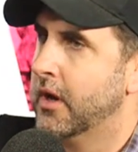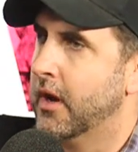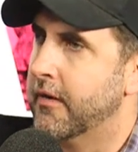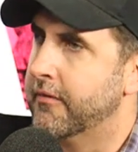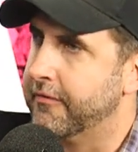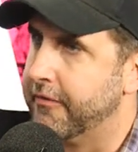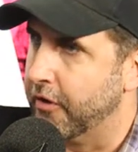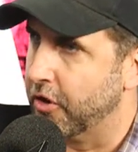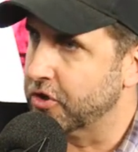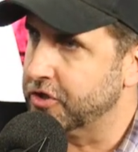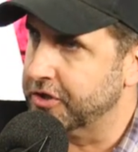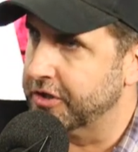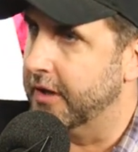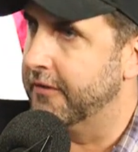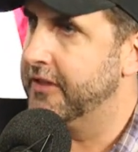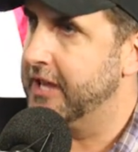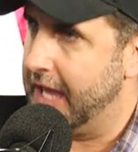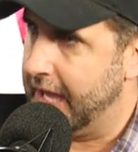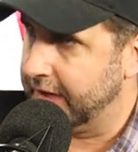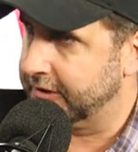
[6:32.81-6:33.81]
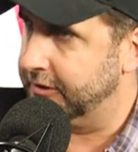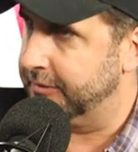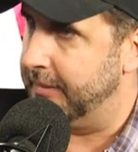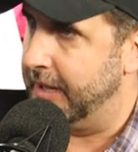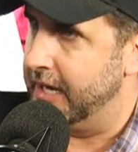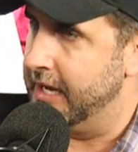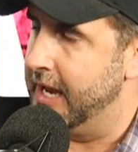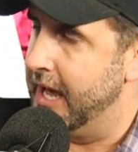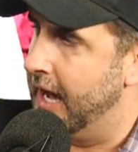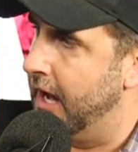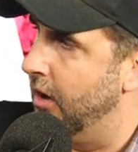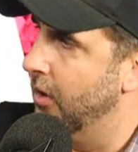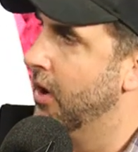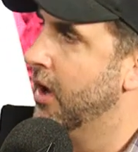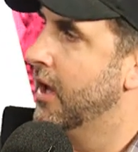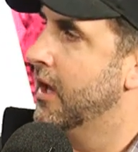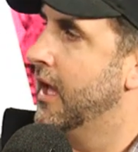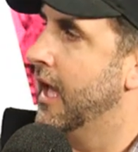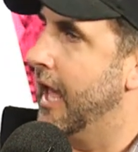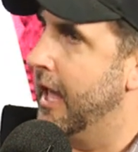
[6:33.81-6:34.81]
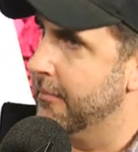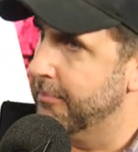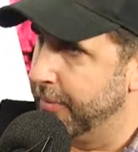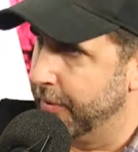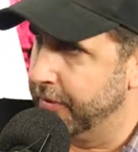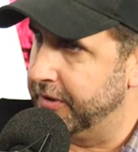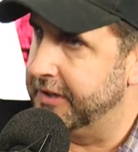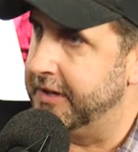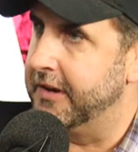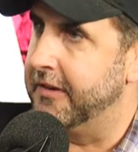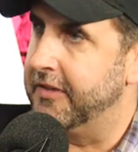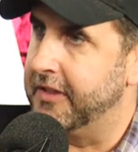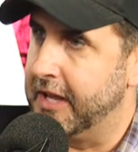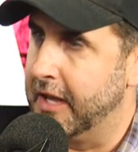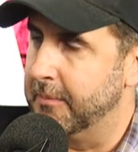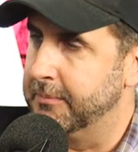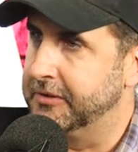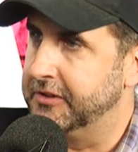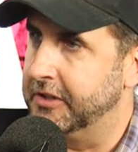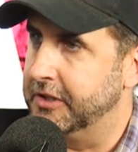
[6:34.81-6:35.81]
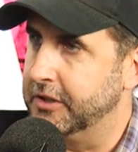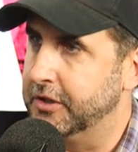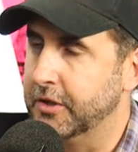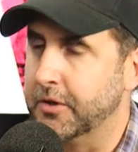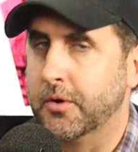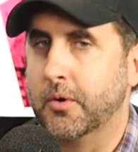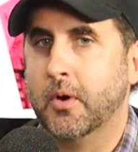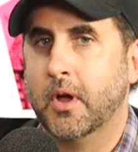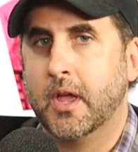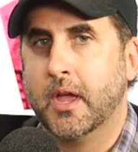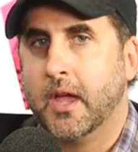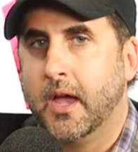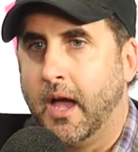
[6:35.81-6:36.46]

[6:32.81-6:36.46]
version of the X-Men now and put it in the MCU.